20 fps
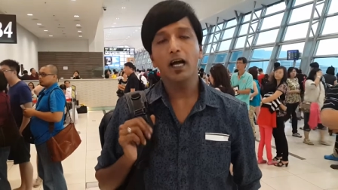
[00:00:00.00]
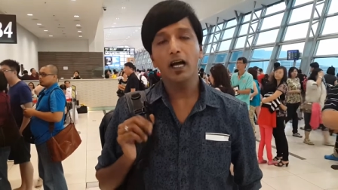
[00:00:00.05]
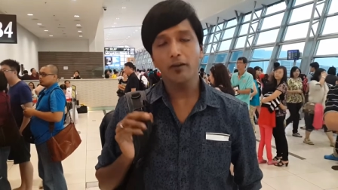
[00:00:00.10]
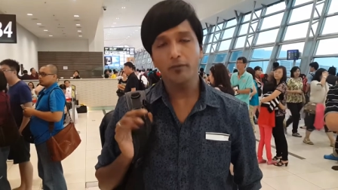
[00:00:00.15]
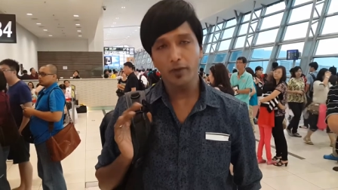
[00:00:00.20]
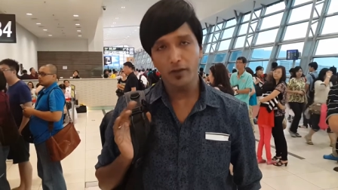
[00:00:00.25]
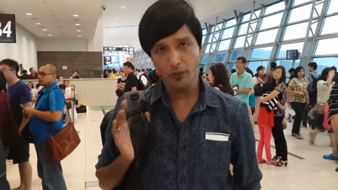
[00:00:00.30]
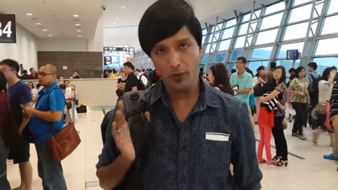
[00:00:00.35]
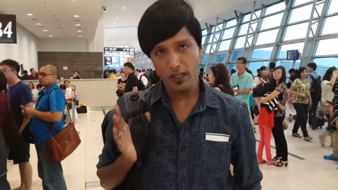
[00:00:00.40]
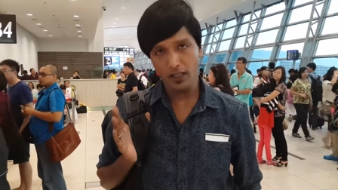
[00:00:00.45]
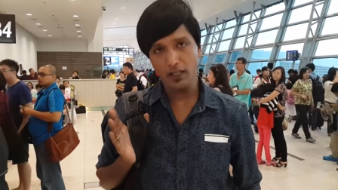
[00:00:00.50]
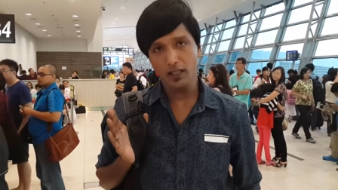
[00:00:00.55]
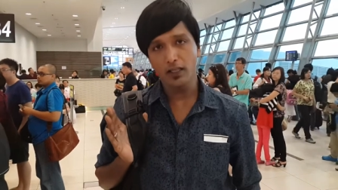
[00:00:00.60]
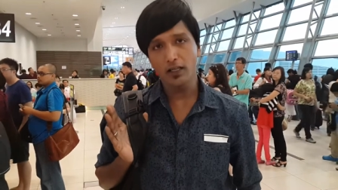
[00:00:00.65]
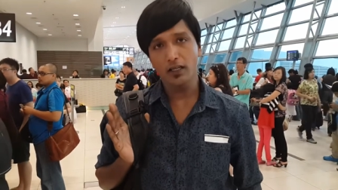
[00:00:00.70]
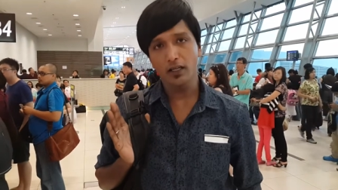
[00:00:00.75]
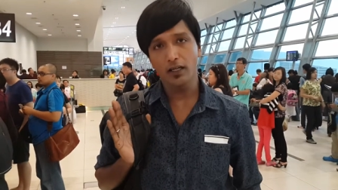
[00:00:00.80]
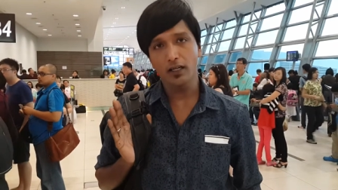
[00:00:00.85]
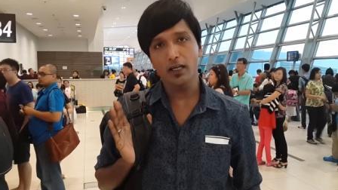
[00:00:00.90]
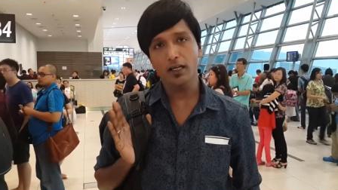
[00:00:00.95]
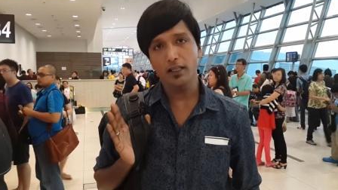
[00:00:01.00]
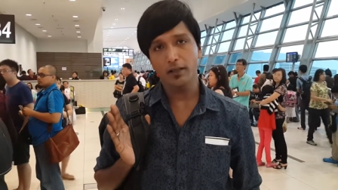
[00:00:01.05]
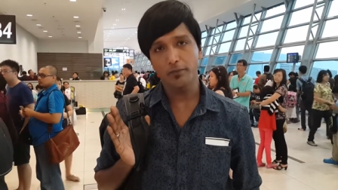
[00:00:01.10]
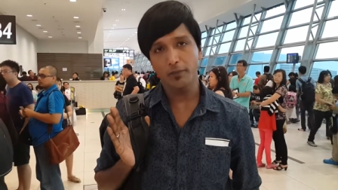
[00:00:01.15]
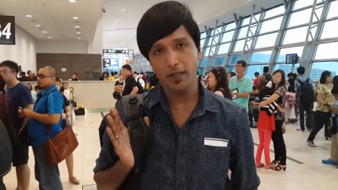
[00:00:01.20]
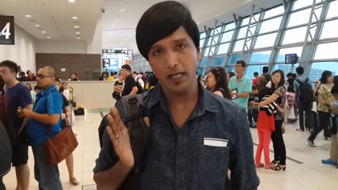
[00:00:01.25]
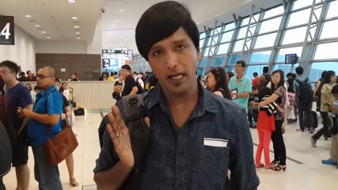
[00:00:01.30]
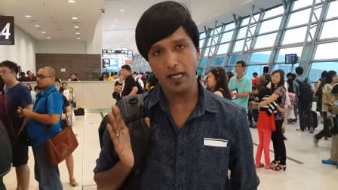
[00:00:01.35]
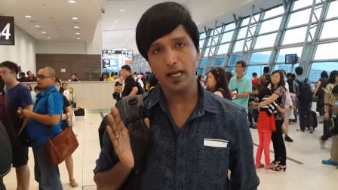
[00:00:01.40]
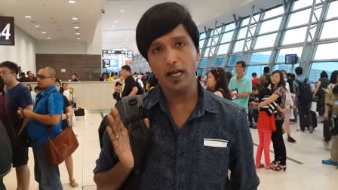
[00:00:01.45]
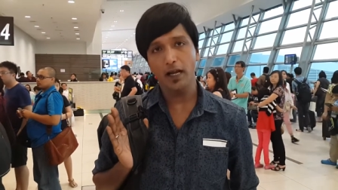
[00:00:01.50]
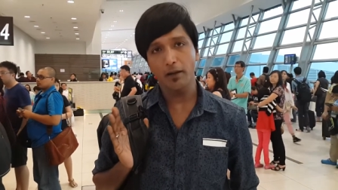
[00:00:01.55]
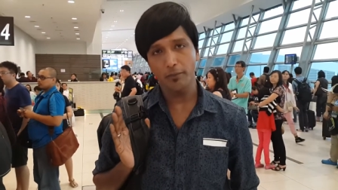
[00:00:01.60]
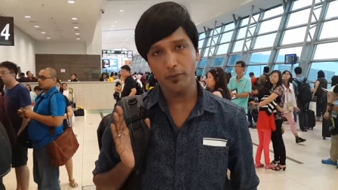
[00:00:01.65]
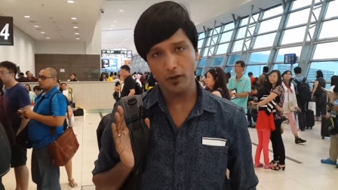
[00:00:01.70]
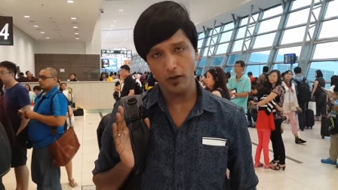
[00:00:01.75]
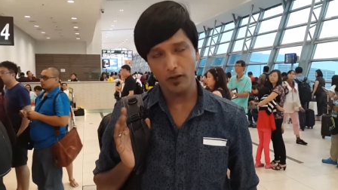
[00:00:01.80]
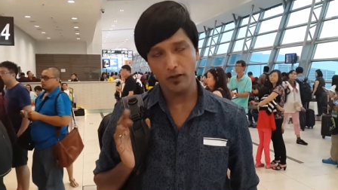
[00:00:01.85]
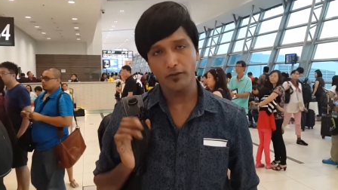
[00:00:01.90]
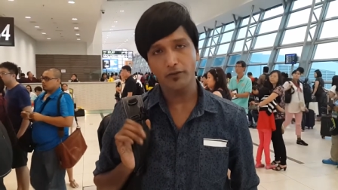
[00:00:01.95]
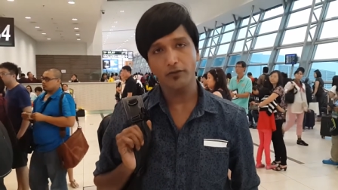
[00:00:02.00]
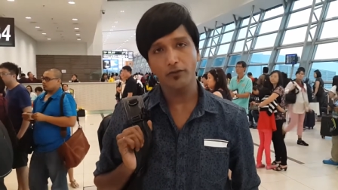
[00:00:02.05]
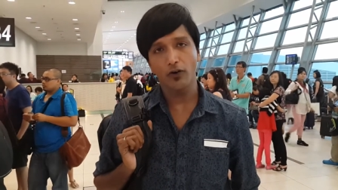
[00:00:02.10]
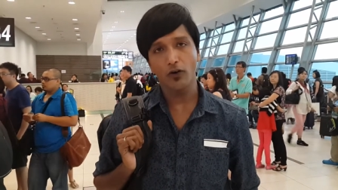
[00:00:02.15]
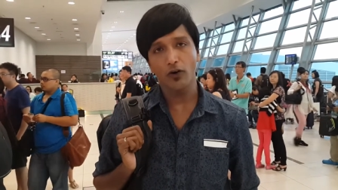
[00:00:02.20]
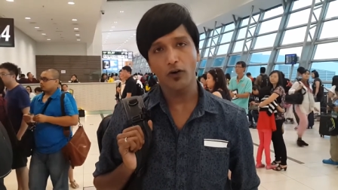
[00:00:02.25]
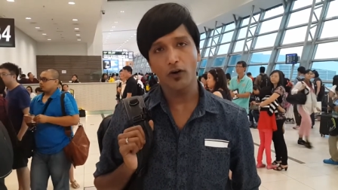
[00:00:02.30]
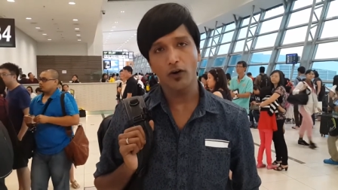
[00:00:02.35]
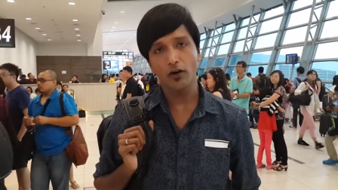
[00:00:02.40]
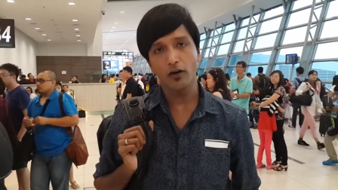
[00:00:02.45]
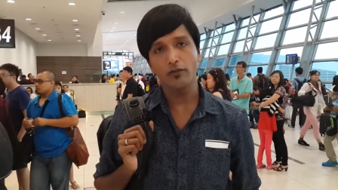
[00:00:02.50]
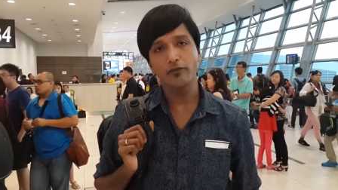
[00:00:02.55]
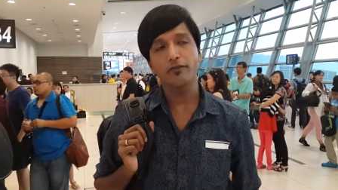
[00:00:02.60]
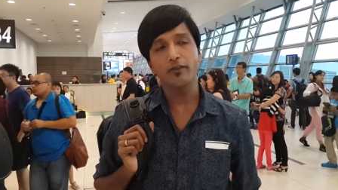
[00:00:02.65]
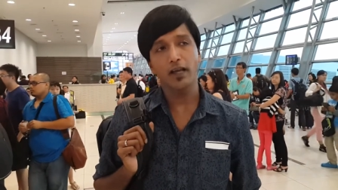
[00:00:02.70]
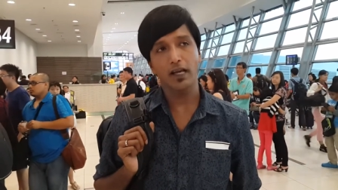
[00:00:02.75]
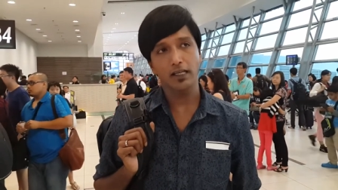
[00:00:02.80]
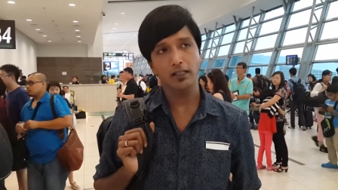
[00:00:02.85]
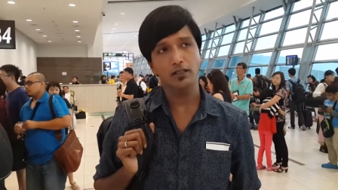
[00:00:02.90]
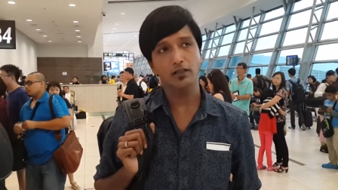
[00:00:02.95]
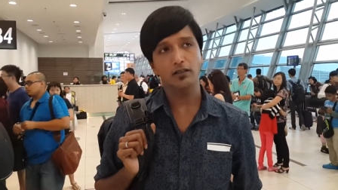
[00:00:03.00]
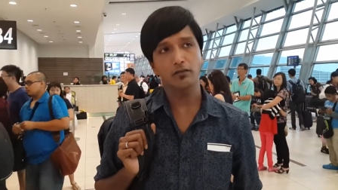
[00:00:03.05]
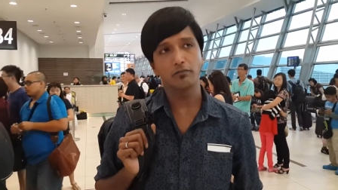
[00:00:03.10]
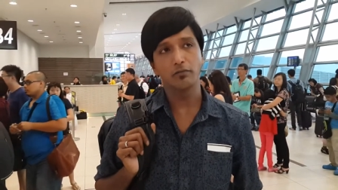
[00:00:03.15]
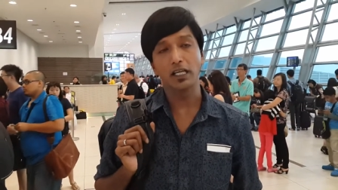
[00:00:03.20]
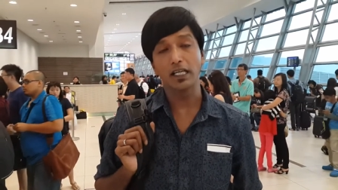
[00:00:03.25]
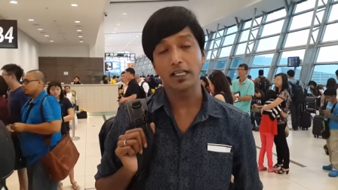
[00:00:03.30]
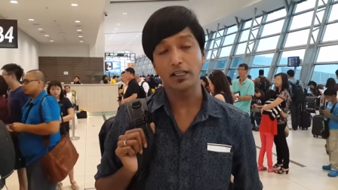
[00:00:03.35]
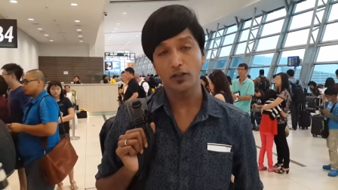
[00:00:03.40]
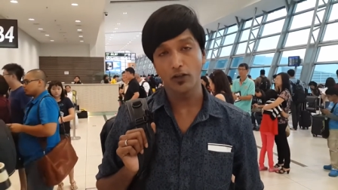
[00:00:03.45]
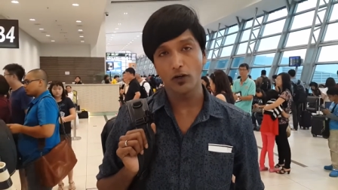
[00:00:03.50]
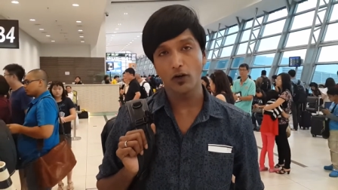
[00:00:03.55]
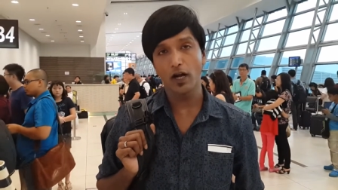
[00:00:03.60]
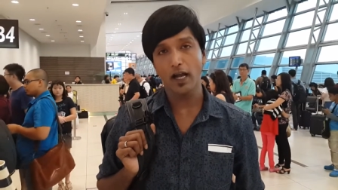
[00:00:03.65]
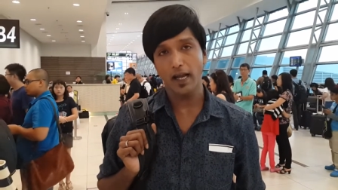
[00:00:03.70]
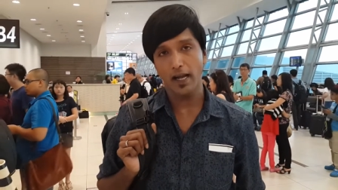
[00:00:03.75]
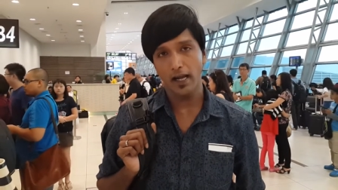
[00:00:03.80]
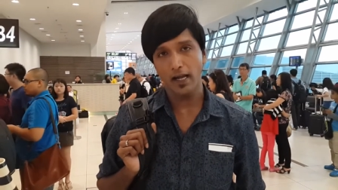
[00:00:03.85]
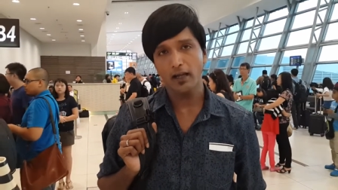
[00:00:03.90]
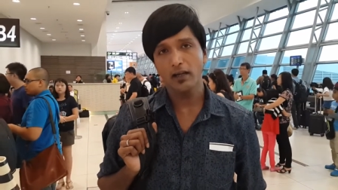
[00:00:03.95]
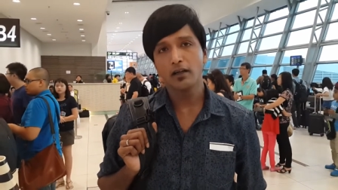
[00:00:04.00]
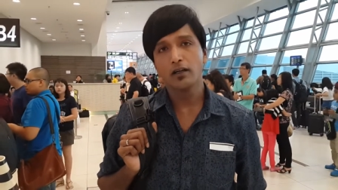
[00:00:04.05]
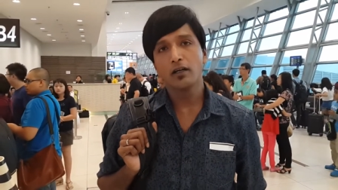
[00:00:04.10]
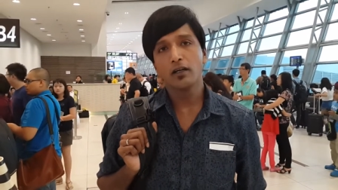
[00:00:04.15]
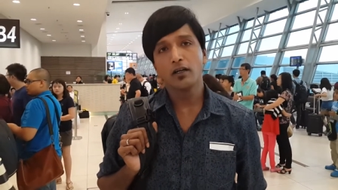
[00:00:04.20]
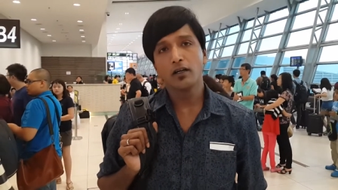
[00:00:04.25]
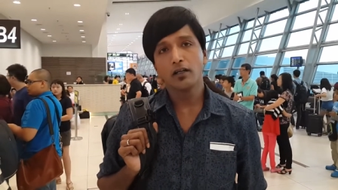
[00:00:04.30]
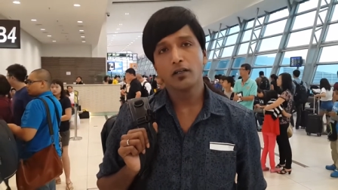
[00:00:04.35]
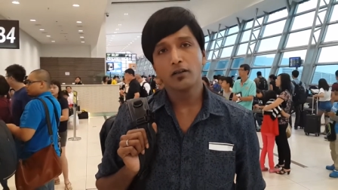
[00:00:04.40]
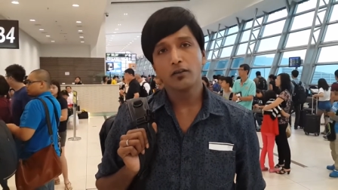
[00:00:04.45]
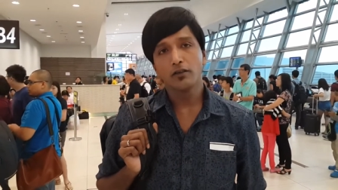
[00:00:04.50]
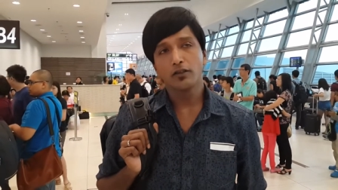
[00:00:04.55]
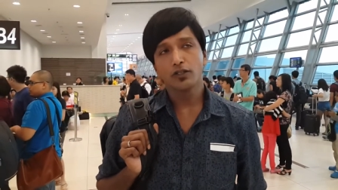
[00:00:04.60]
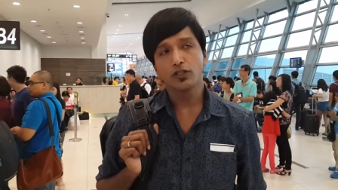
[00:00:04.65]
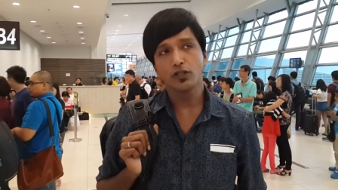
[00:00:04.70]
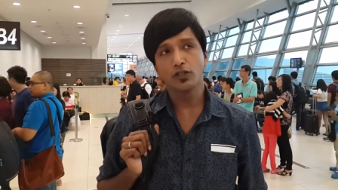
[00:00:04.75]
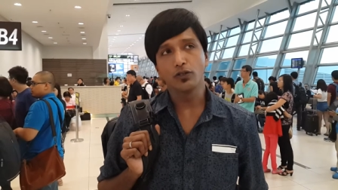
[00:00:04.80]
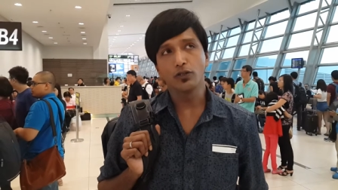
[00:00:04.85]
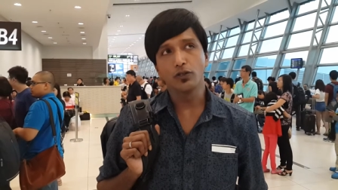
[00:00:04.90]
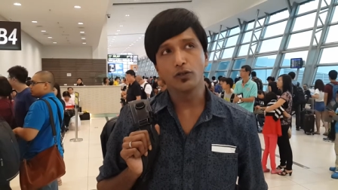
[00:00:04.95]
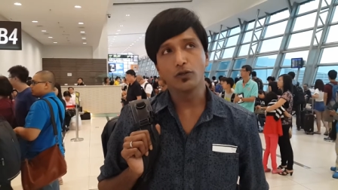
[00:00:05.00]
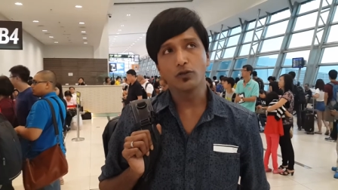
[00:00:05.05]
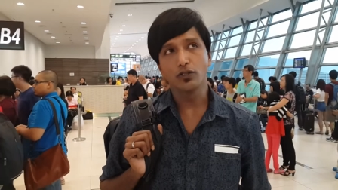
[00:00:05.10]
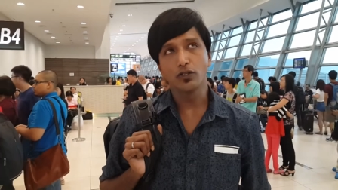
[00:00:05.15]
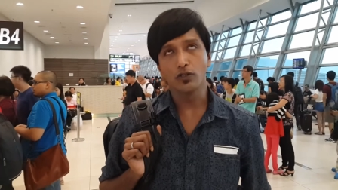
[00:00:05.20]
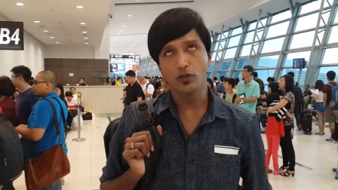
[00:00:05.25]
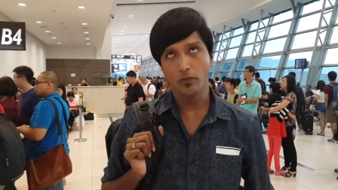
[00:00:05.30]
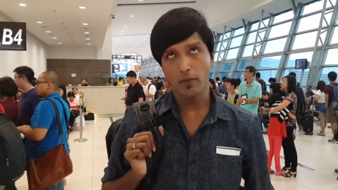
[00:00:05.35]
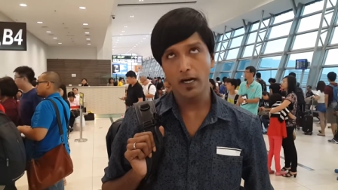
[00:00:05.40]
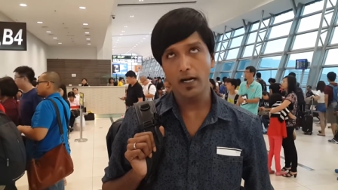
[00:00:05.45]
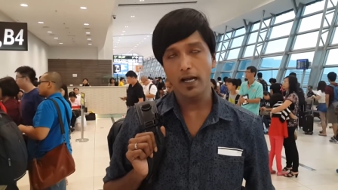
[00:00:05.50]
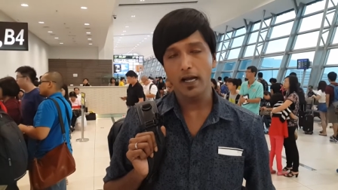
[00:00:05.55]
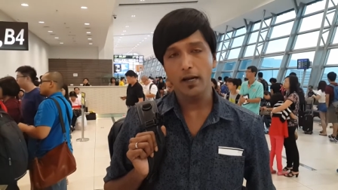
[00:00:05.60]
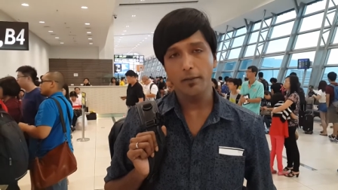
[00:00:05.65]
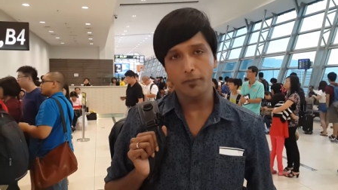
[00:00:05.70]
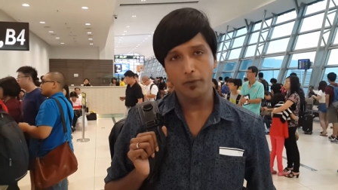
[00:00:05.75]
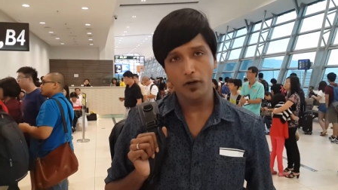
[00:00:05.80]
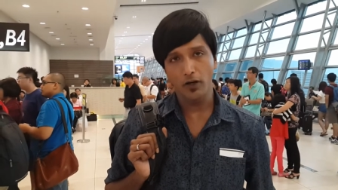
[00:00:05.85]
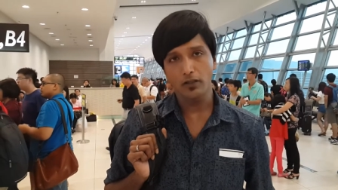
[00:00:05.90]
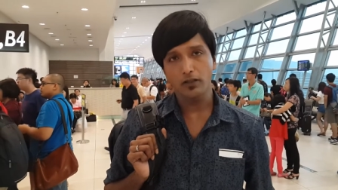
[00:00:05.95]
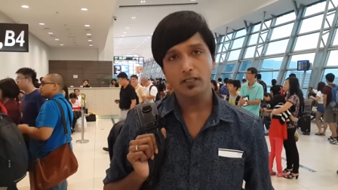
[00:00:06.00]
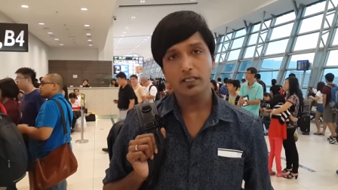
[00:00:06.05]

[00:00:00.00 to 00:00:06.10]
I've been waiting here at the Penang Airport for flight Malindo Air to Subang Airport.